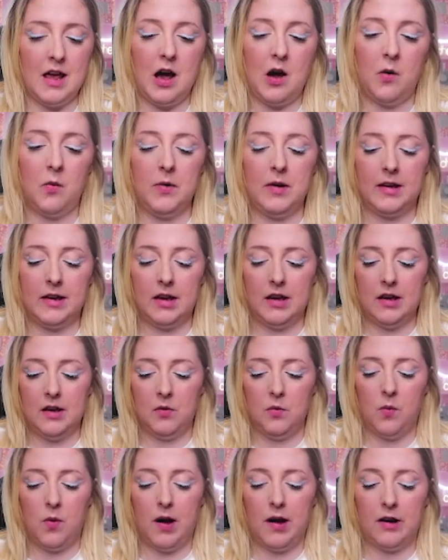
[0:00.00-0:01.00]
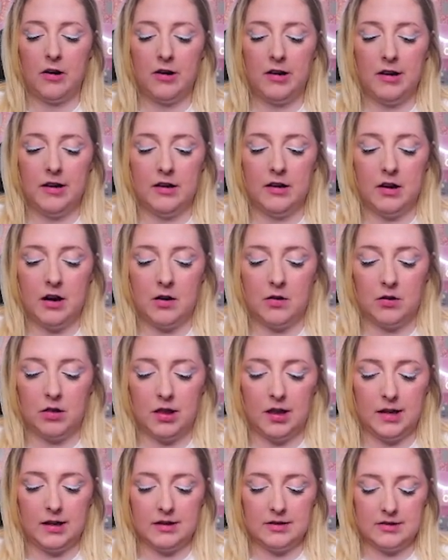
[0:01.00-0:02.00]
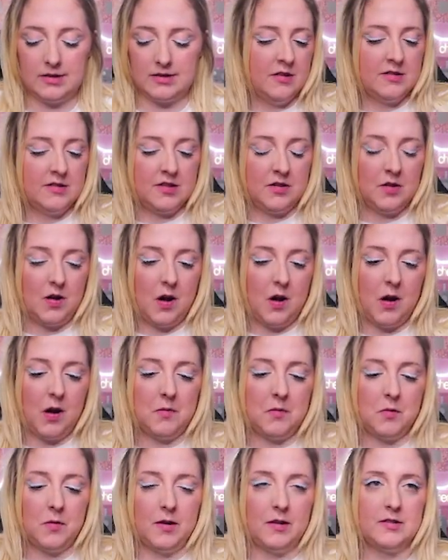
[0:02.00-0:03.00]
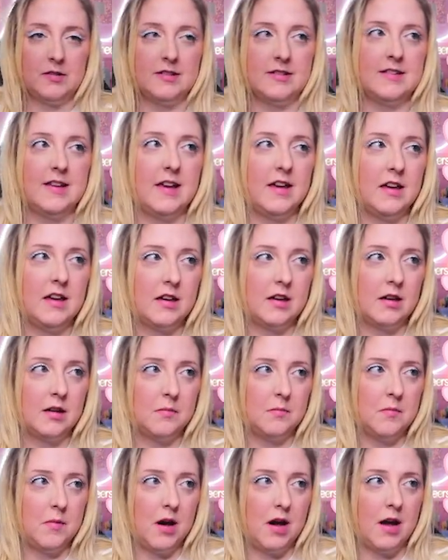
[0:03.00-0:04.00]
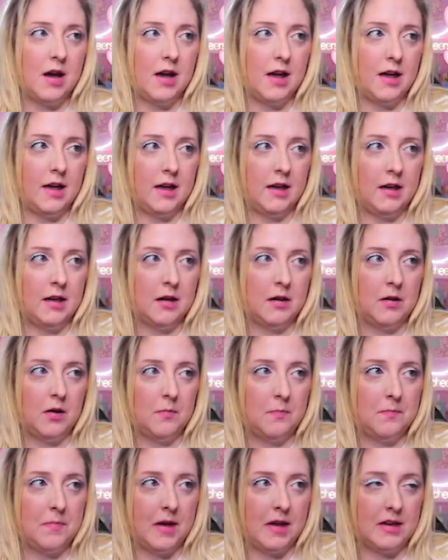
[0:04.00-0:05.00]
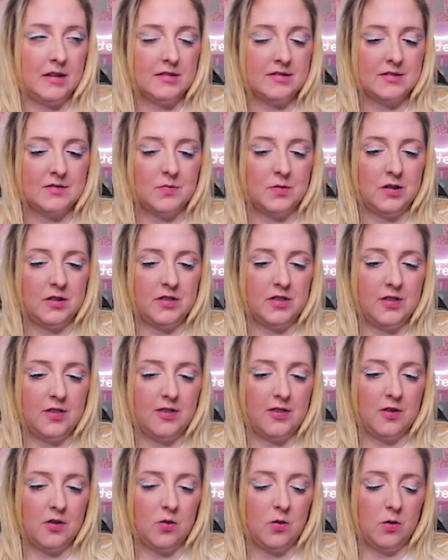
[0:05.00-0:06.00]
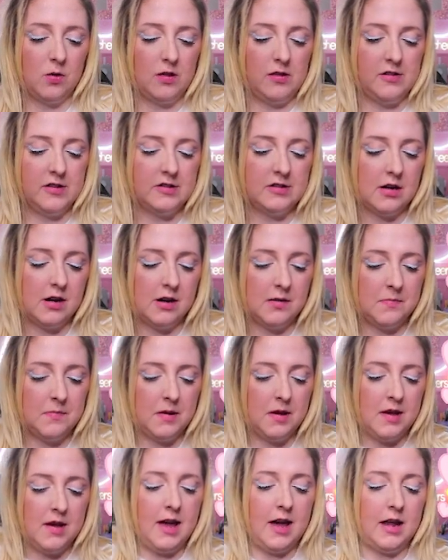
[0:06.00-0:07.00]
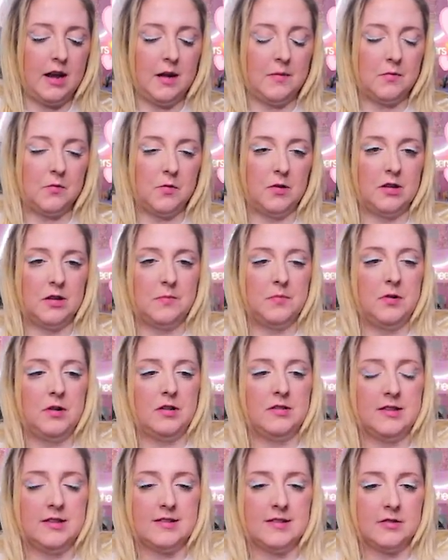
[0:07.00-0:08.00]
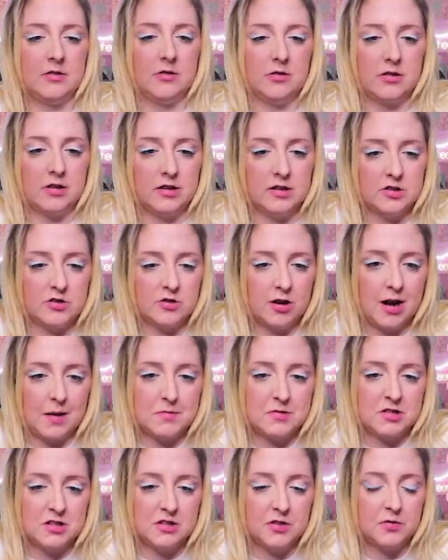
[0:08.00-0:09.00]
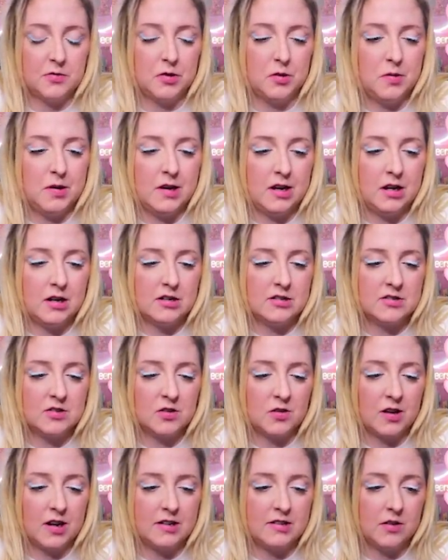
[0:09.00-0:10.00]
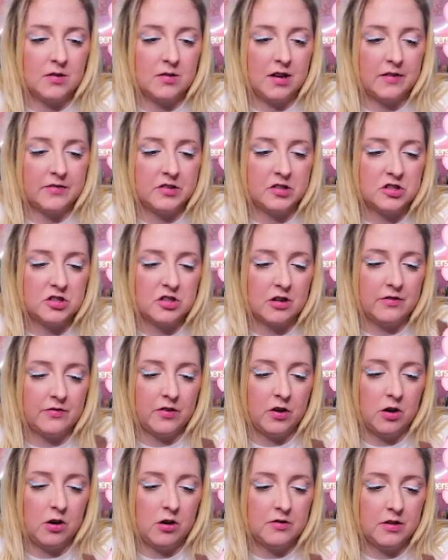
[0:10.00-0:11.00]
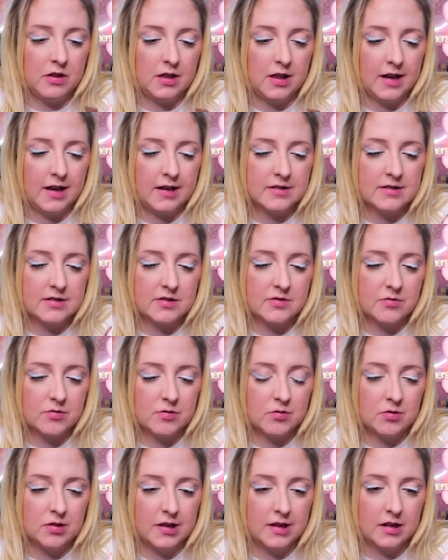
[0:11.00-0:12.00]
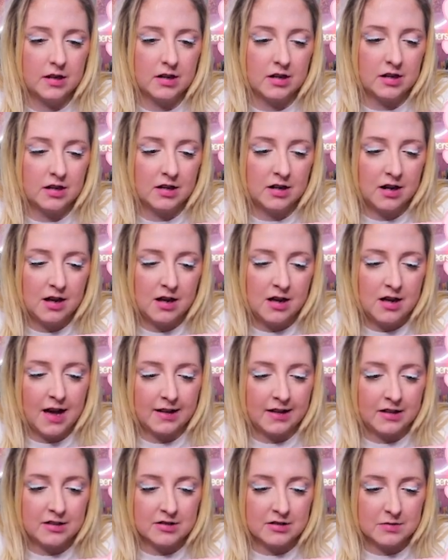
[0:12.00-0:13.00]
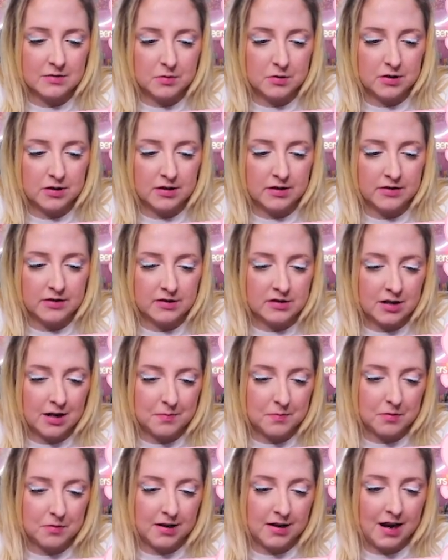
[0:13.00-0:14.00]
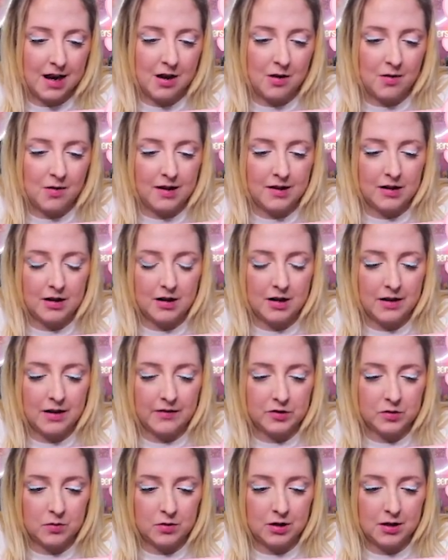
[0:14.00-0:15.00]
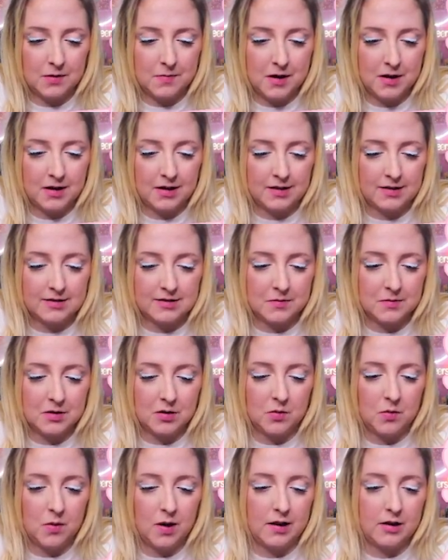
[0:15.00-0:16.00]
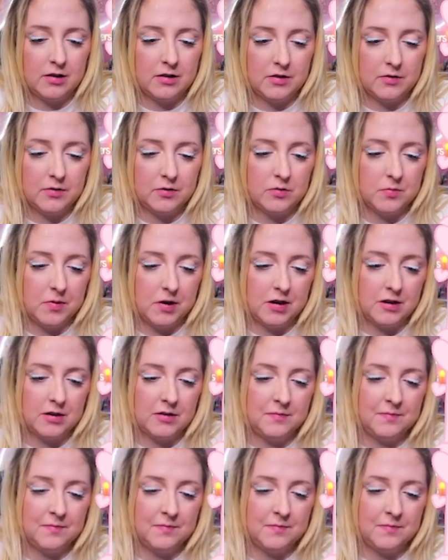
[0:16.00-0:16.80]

we can wire in our lights. So now I'm going to take my base with the hole in the top and I'm going to put this little contraption through here so that I don't have to shove all the lights through later. I can just put it in the top right now and not have to worry about it because I'm going to wire it through the bottom.